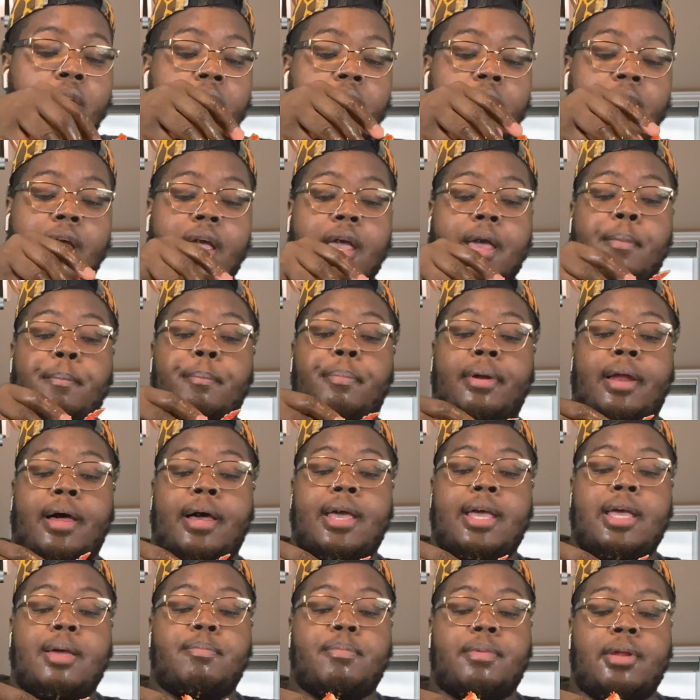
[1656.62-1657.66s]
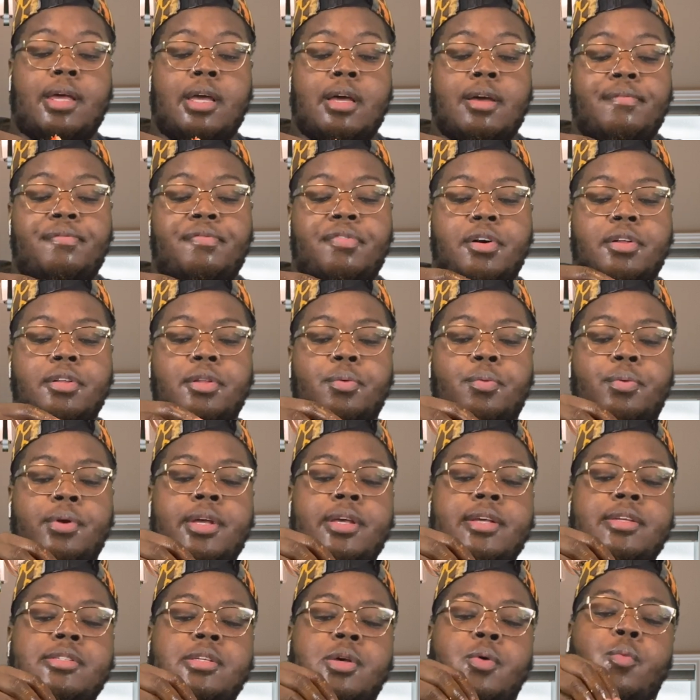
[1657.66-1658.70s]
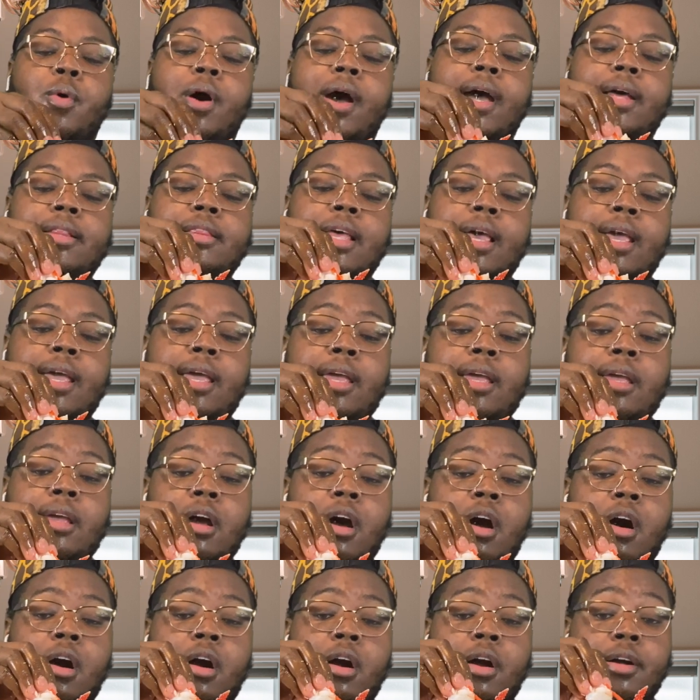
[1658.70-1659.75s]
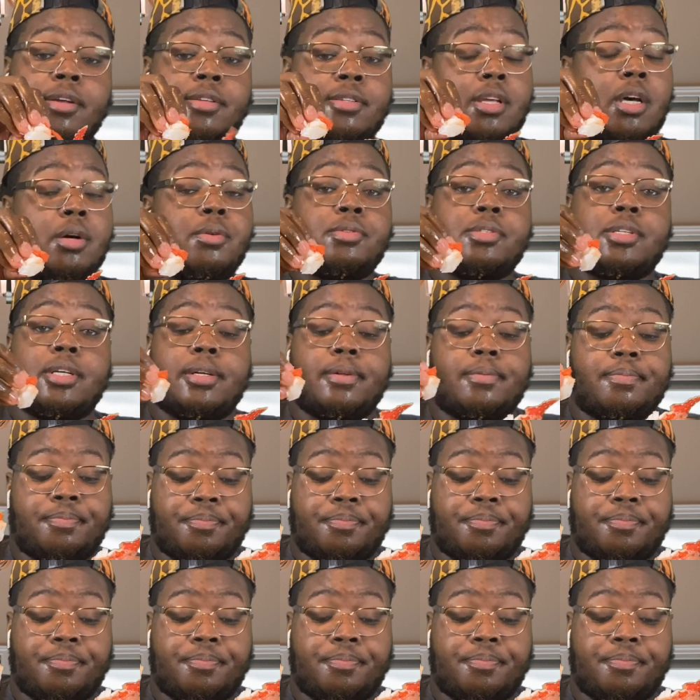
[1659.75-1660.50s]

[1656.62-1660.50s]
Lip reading: and blame them for the reason why they are assaulted.